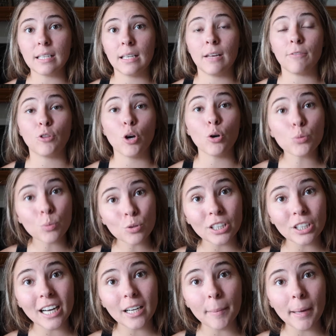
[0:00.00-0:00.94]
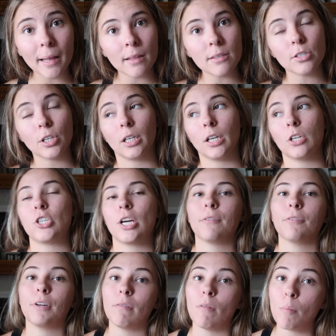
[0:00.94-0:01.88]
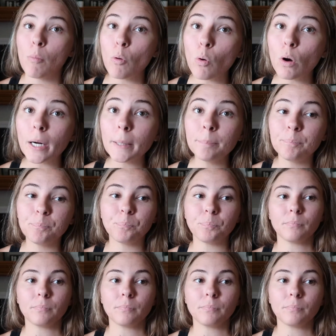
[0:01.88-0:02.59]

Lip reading: And if those out of balance, they're gonna check for even more.